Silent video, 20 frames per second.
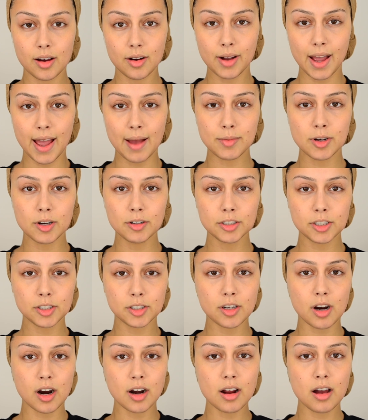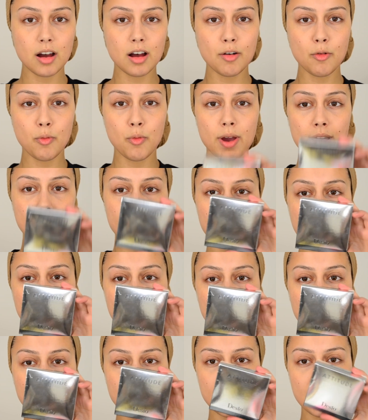Okay, I'm going to start off with
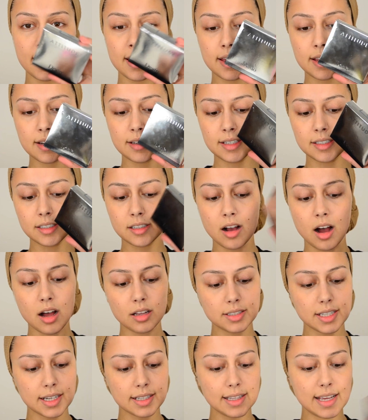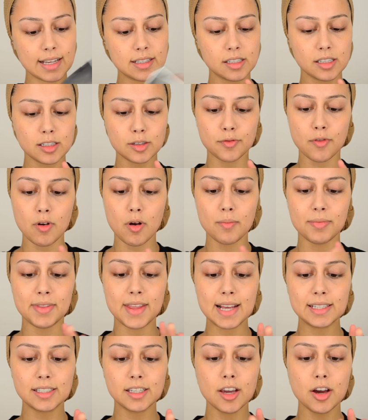putting in these contact lenses from
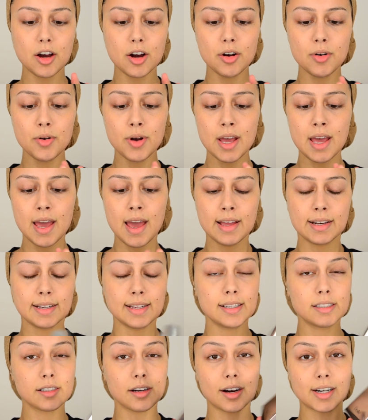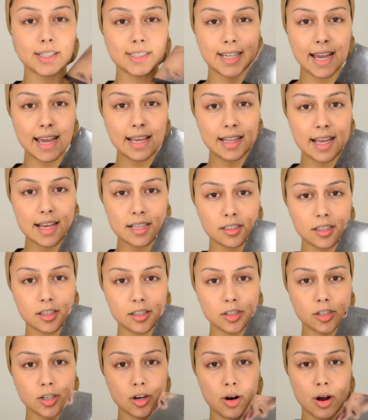Desio. These are day
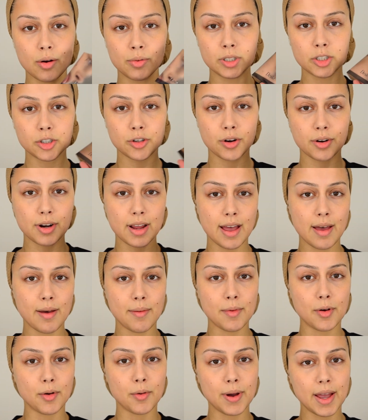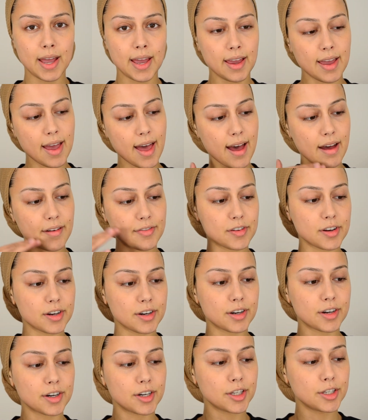lenses, so I will throw them away
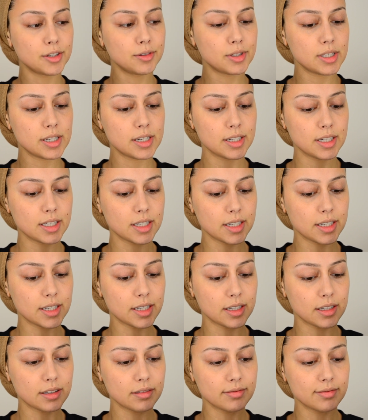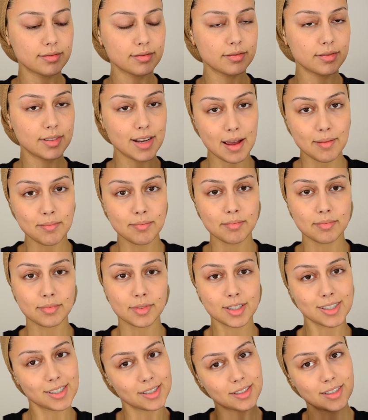after using them,
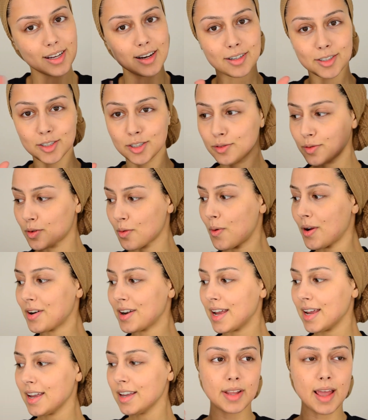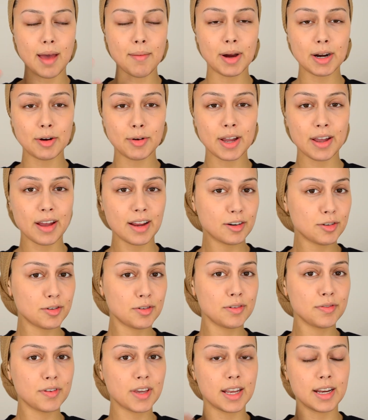because they are just for one day. And by the way, I don't
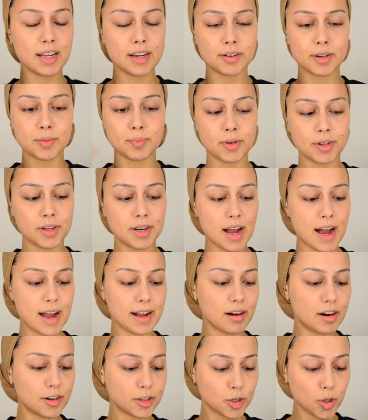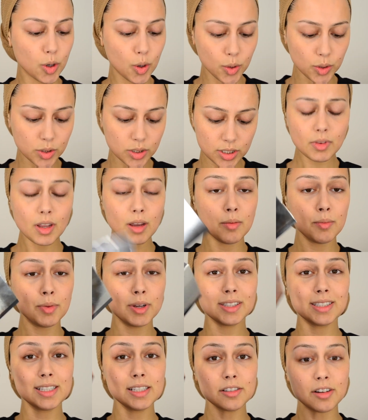know if you can hear it, but I got a cold.
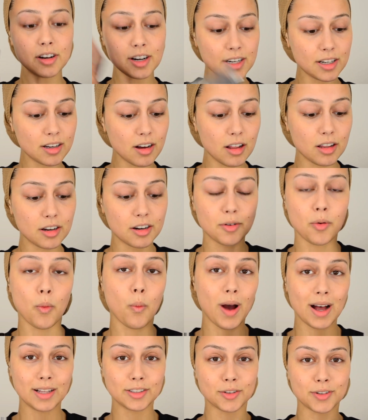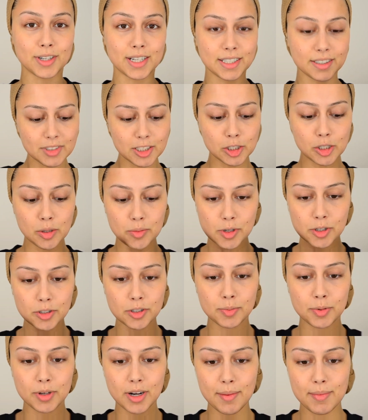But these are in the color wild green, so I'm going
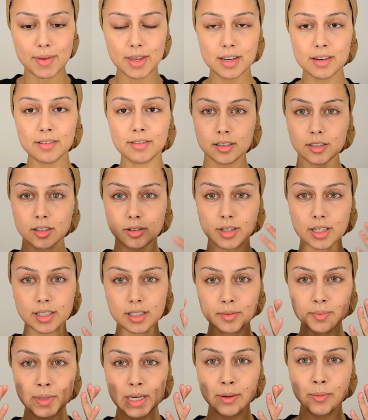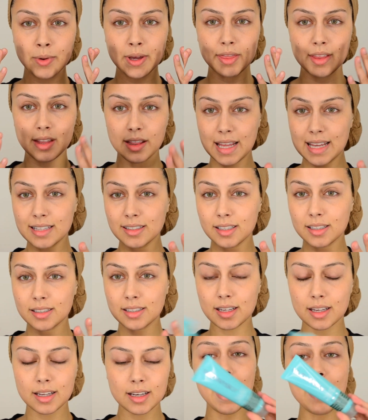to put them in. So this is me with the lenses
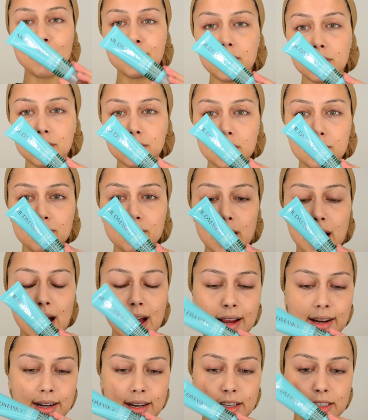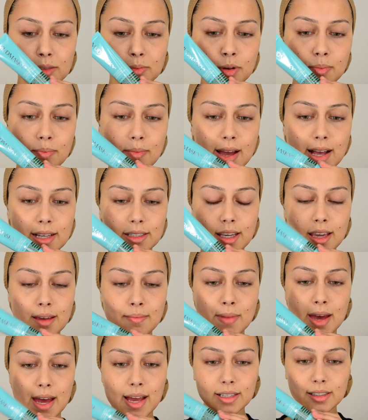in. I'm going to apply this mud masky
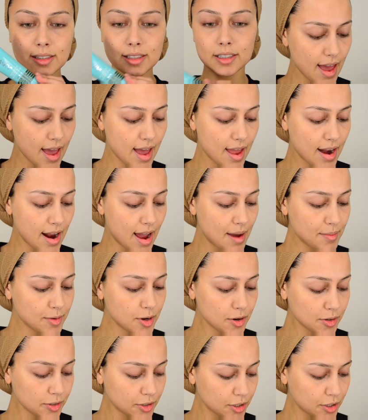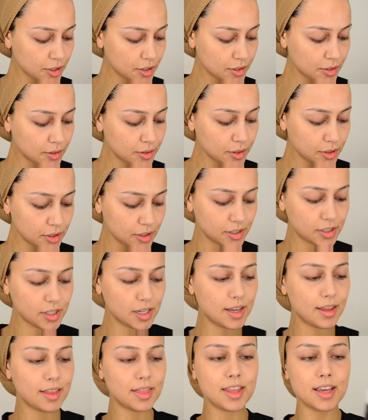mask, and I'm going to use
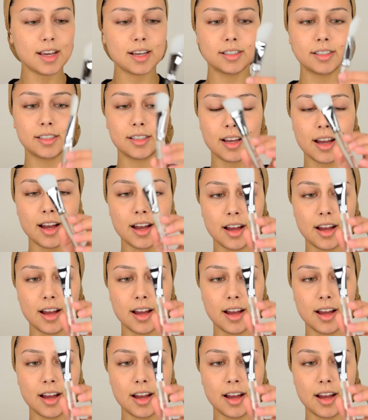this